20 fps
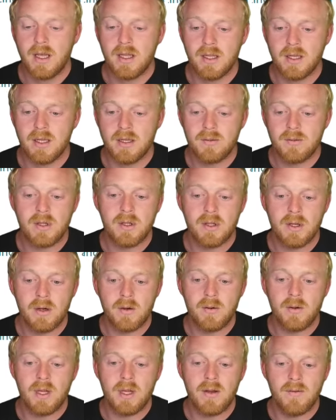This one,
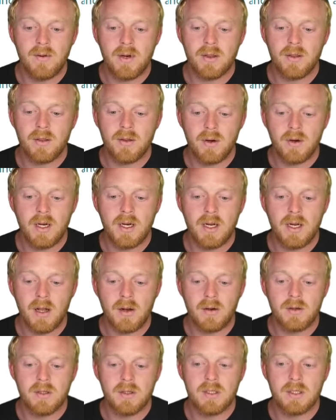though, even at
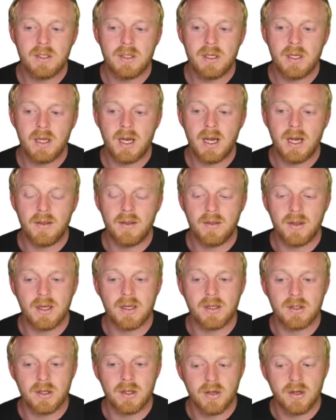$30, I
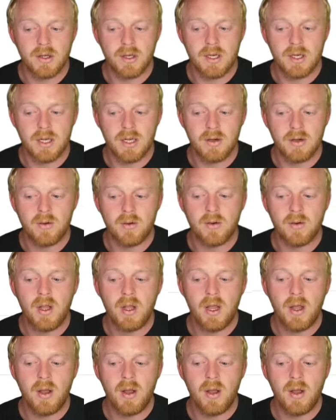think is a good deal.